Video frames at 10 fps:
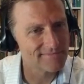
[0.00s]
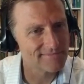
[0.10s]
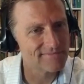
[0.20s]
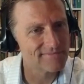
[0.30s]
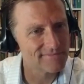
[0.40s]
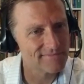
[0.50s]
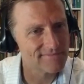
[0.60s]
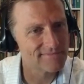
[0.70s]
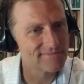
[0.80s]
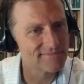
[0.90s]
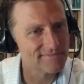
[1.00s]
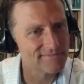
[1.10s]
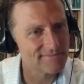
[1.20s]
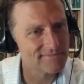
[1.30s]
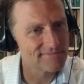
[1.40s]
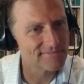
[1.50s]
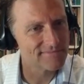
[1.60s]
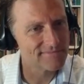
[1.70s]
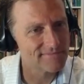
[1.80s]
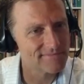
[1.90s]

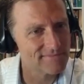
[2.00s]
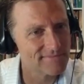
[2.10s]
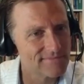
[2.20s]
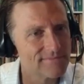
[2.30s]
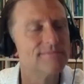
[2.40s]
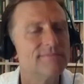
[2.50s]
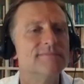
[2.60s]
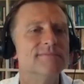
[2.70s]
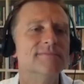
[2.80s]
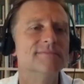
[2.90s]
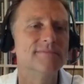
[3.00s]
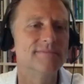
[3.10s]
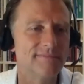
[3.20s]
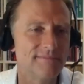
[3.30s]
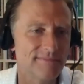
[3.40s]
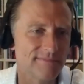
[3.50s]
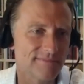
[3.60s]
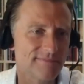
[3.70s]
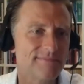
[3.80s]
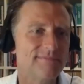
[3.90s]

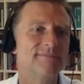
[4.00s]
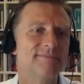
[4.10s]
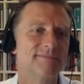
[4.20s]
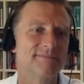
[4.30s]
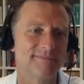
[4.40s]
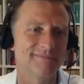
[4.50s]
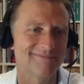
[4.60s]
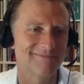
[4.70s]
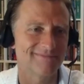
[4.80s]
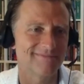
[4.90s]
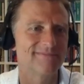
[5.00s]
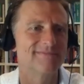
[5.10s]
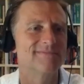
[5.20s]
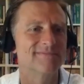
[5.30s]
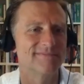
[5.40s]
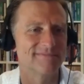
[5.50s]
No words are spoken by the person on screen.